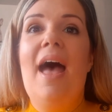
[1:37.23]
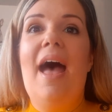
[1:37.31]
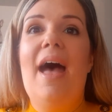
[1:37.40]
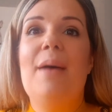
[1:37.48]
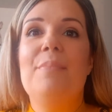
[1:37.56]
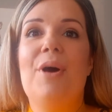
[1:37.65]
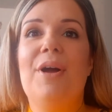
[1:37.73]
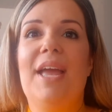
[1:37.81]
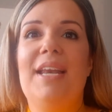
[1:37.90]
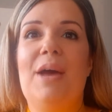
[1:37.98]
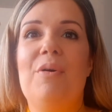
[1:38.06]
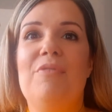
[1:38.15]
Okay,
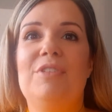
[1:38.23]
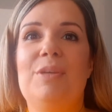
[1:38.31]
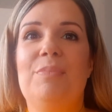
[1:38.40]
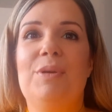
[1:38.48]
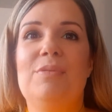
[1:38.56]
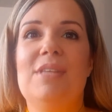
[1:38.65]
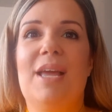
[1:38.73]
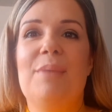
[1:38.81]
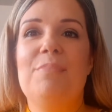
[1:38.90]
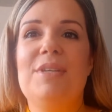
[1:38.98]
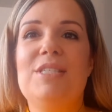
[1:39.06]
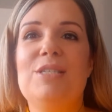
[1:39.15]
now over to music.
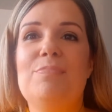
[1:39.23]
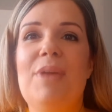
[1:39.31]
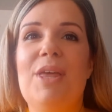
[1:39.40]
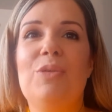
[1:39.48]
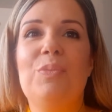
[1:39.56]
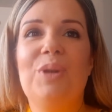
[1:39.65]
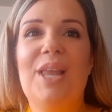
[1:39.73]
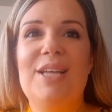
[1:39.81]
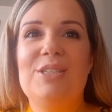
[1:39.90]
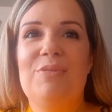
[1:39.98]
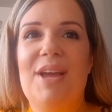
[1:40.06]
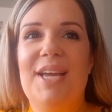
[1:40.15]
Miss Smith would like
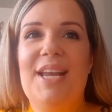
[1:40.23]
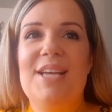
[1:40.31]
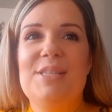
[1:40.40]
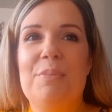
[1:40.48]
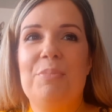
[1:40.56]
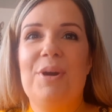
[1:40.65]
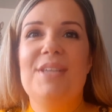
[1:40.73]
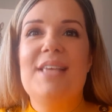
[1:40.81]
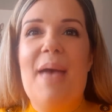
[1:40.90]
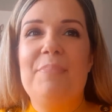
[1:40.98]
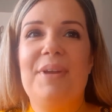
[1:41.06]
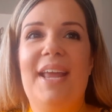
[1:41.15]
to recognise and praise
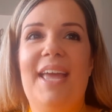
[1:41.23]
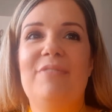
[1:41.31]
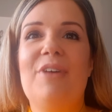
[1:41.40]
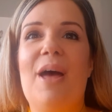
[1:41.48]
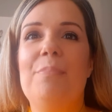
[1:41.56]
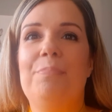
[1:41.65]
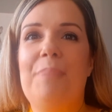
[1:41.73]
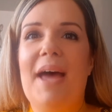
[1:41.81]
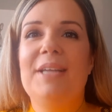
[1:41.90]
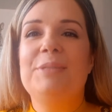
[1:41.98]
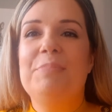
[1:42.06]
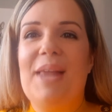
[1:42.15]
Epine for her
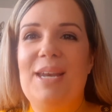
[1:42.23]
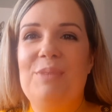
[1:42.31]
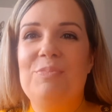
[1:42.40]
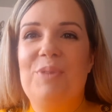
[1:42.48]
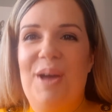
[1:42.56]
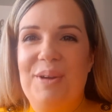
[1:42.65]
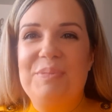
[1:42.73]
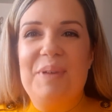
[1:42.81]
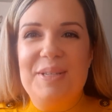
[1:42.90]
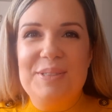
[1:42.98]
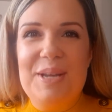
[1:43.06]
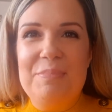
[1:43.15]
band planning work. Well
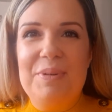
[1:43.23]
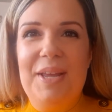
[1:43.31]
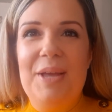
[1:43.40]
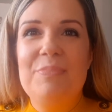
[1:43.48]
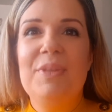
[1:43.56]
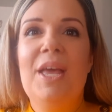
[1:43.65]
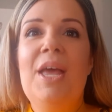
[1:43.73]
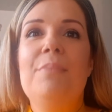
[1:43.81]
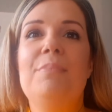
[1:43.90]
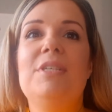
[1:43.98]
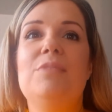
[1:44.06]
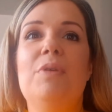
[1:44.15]
done, Epine.
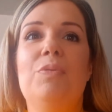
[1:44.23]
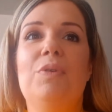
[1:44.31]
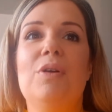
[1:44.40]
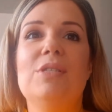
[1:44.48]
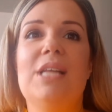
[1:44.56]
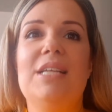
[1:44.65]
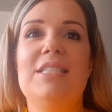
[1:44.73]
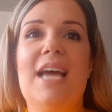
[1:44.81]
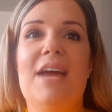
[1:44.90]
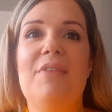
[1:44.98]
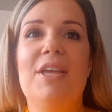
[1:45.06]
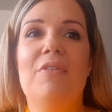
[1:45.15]
Miss Smith would also like to
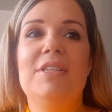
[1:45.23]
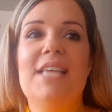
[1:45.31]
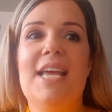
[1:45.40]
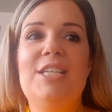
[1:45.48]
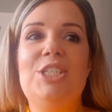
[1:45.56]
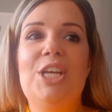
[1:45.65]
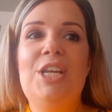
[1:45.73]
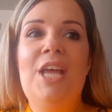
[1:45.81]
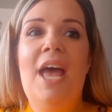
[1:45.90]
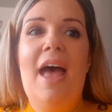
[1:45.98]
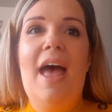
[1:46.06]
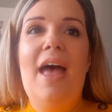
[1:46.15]
direct your attention
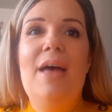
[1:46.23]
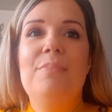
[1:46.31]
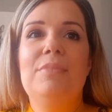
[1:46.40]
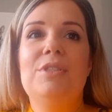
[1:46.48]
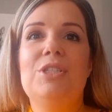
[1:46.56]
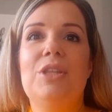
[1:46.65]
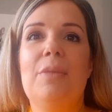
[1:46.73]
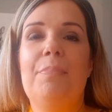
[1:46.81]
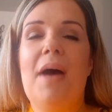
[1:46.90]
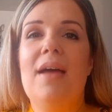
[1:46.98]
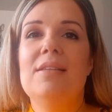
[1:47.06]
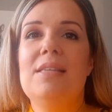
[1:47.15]
to the
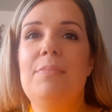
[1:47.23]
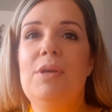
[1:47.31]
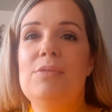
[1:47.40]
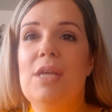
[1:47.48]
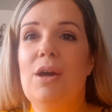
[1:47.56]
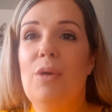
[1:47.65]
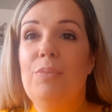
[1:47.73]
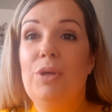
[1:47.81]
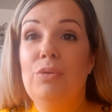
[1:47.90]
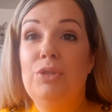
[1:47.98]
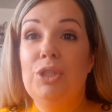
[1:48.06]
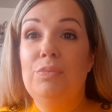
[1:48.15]
Barnsley Music Hub
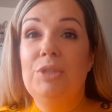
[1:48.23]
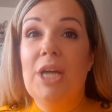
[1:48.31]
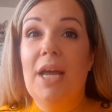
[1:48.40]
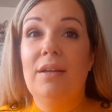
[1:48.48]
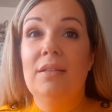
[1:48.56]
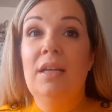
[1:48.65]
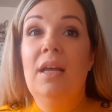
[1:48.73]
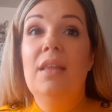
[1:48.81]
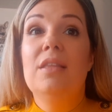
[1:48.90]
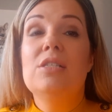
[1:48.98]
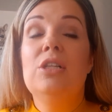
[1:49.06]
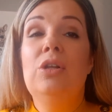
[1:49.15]
YouTube channel.
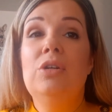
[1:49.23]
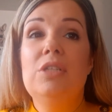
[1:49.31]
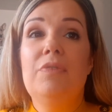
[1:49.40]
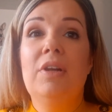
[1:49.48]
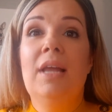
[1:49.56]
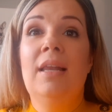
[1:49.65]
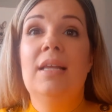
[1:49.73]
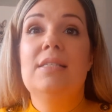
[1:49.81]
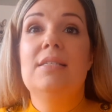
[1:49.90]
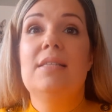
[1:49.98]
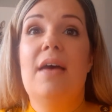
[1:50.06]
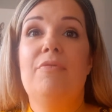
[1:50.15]
There's loads of online
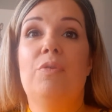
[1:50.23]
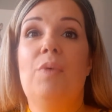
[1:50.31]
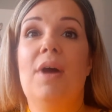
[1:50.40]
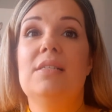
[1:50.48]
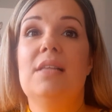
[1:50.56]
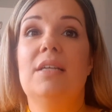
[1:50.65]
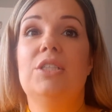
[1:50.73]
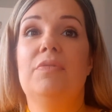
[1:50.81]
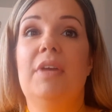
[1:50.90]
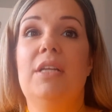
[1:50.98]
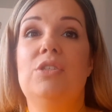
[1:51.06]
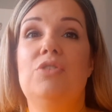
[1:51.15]
lessons there for a wide selection of
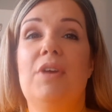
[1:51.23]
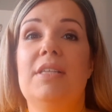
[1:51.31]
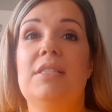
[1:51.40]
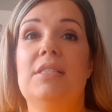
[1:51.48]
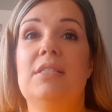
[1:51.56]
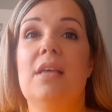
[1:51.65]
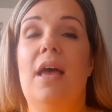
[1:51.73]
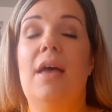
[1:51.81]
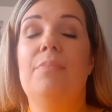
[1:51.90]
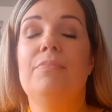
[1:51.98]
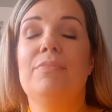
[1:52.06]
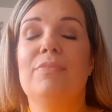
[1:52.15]
interests.
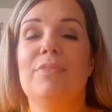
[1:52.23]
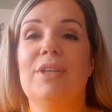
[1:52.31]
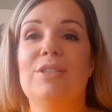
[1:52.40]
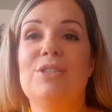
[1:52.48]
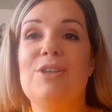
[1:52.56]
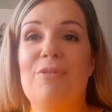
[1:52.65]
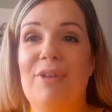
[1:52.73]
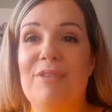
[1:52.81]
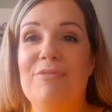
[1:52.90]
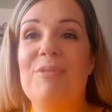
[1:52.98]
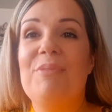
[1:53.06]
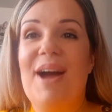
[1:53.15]

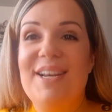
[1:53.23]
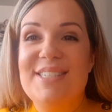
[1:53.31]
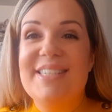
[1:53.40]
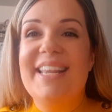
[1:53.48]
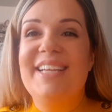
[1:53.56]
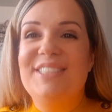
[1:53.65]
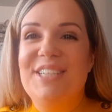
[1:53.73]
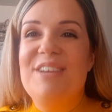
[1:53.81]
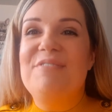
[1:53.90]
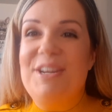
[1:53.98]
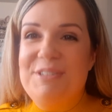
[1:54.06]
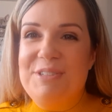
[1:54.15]
For a wide selection
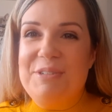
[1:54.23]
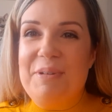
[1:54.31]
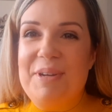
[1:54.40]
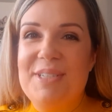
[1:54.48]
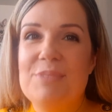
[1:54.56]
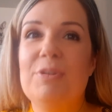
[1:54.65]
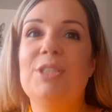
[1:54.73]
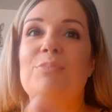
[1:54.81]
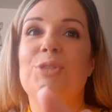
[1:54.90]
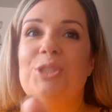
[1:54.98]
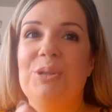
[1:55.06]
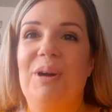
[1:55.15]
of instruments, which I'm
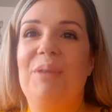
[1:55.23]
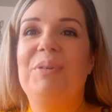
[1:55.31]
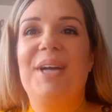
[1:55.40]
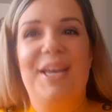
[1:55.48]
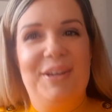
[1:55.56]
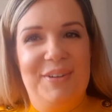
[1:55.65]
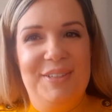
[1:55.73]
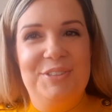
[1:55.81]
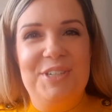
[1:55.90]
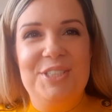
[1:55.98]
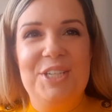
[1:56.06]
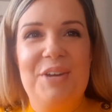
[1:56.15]
sure will get your
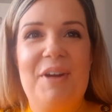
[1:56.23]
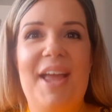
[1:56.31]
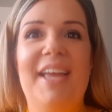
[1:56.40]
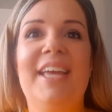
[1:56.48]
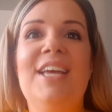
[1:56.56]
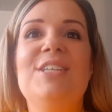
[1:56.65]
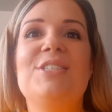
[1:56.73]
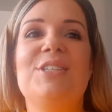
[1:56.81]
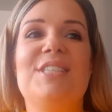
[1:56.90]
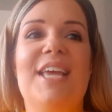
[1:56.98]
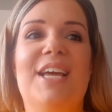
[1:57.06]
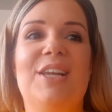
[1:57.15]
interest, year eight. So
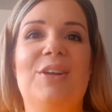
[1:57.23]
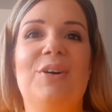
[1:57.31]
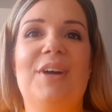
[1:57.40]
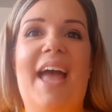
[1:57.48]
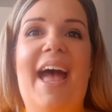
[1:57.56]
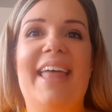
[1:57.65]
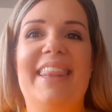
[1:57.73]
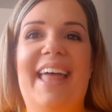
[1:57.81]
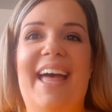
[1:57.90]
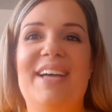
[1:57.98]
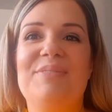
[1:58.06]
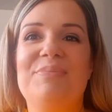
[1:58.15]
take a look at that.